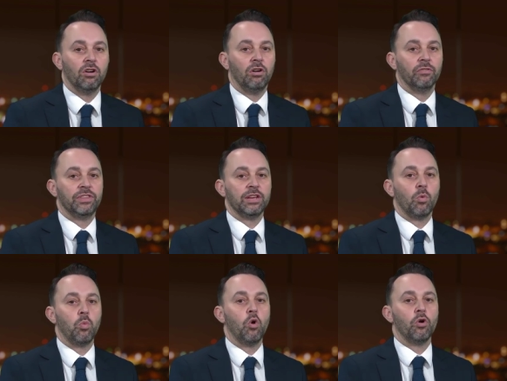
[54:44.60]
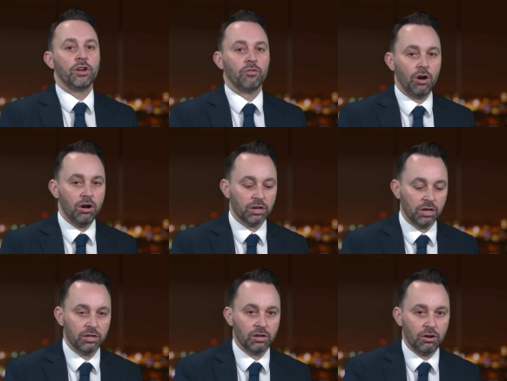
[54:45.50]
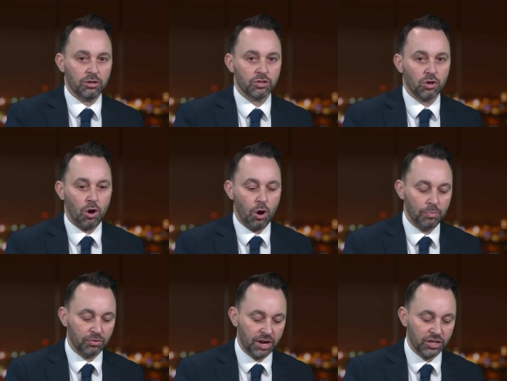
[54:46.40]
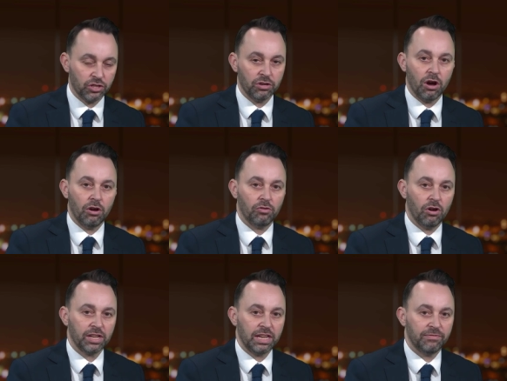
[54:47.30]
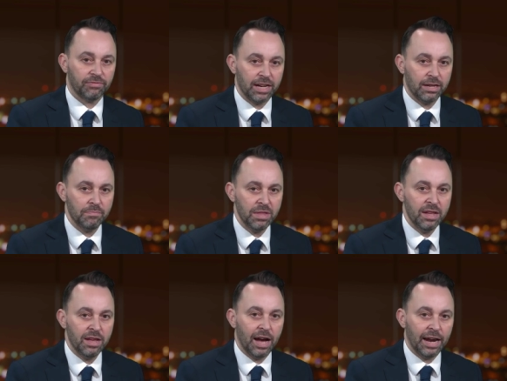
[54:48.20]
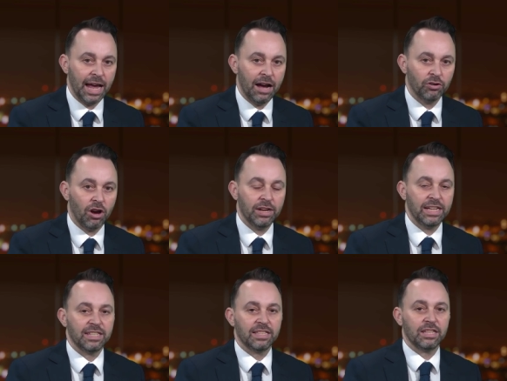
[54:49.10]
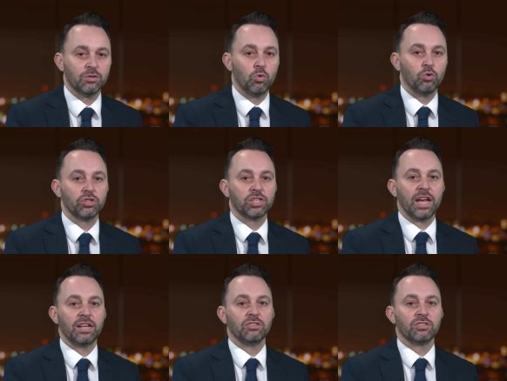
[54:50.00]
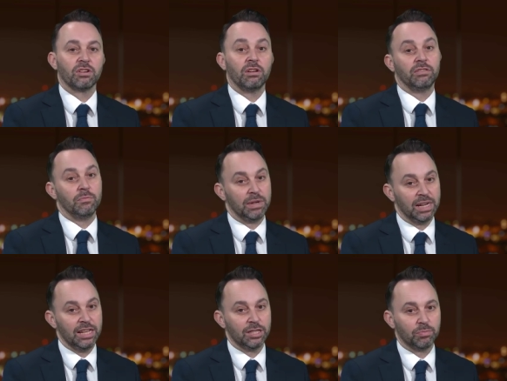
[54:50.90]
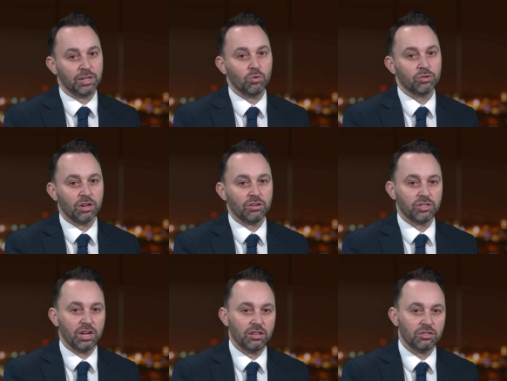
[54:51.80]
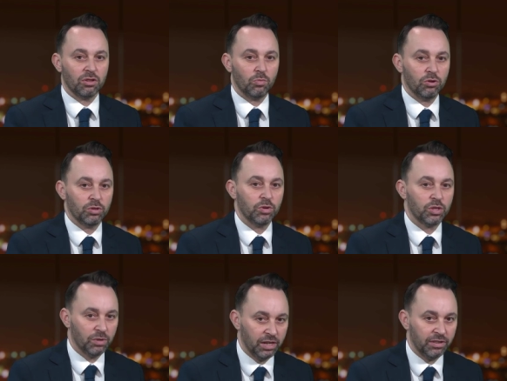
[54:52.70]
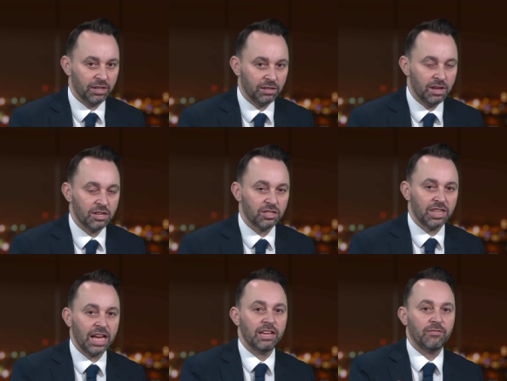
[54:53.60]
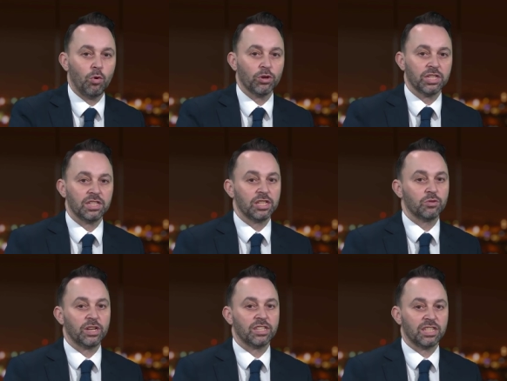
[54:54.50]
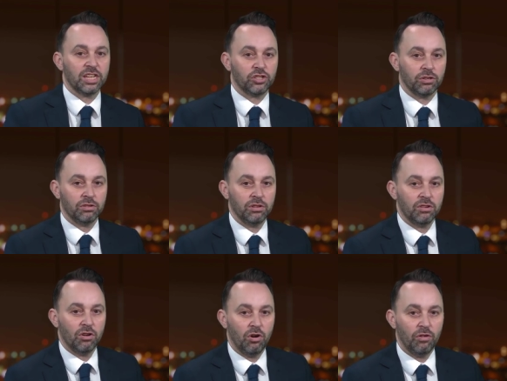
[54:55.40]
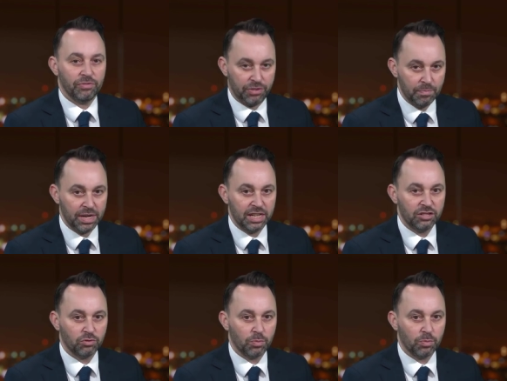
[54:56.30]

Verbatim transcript: of the war in Iraq, known as Operation Iraqi Freedom, and how not only did this war change the Middle East, but it also changed the world in which we live in. So thank you for watching this week's edition of the Middle East